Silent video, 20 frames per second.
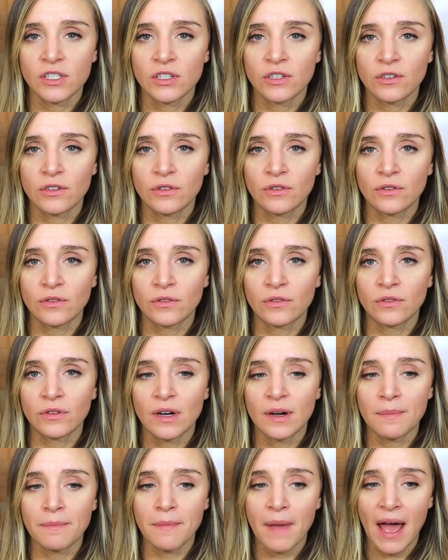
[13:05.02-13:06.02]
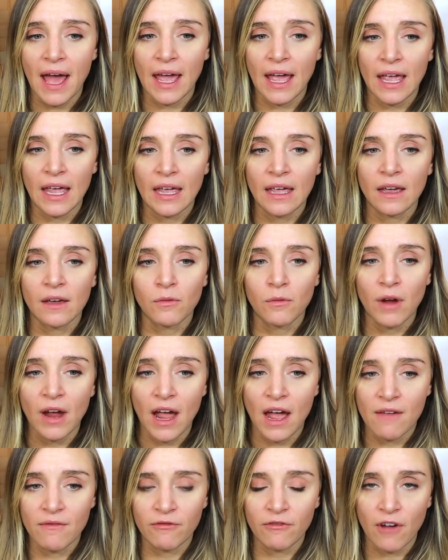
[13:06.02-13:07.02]
to where
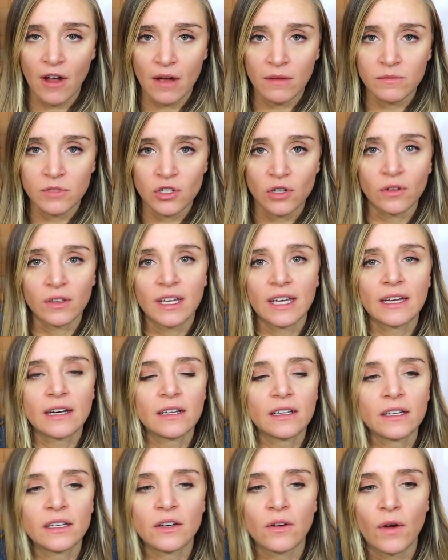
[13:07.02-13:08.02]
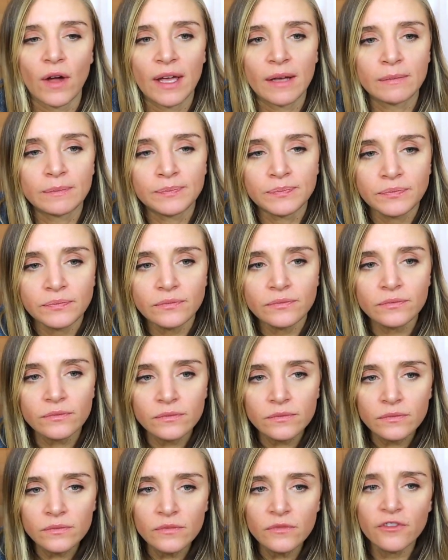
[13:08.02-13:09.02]
I'm from, Joliet, Illinois,
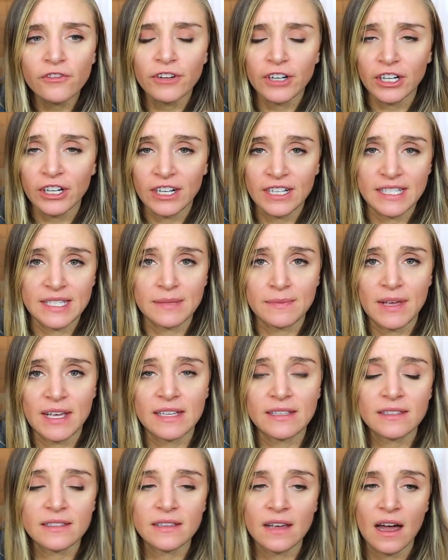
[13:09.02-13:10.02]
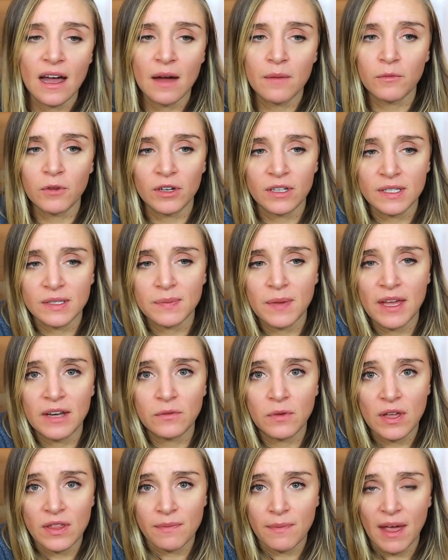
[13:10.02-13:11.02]
for Christmas. We'll
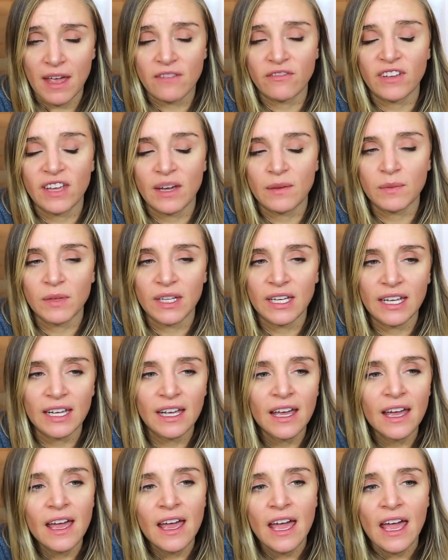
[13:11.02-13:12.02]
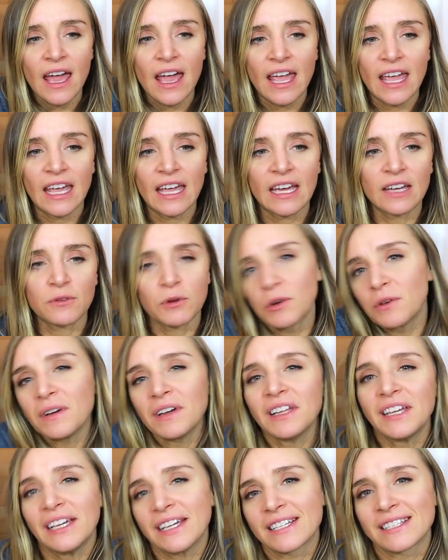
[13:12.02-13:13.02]
spend with my family, and we're
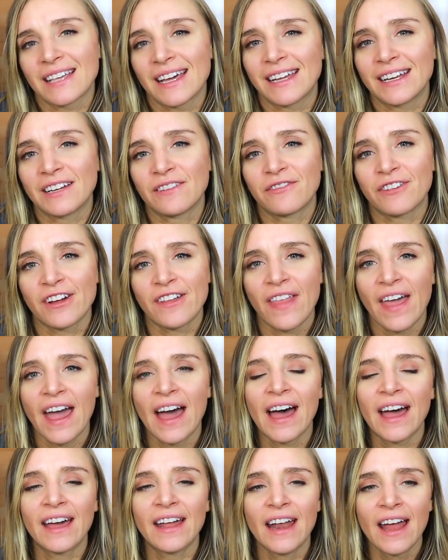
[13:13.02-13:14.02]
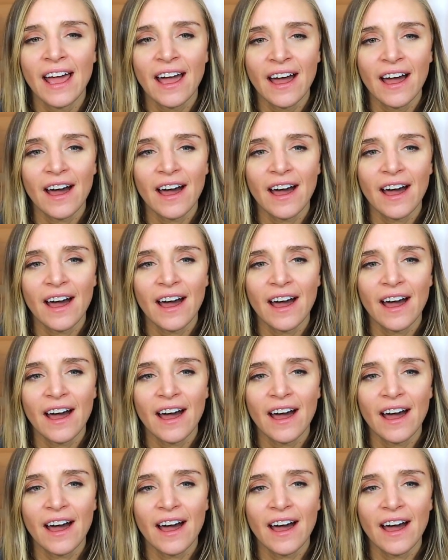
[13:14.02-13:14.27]
really excited for that.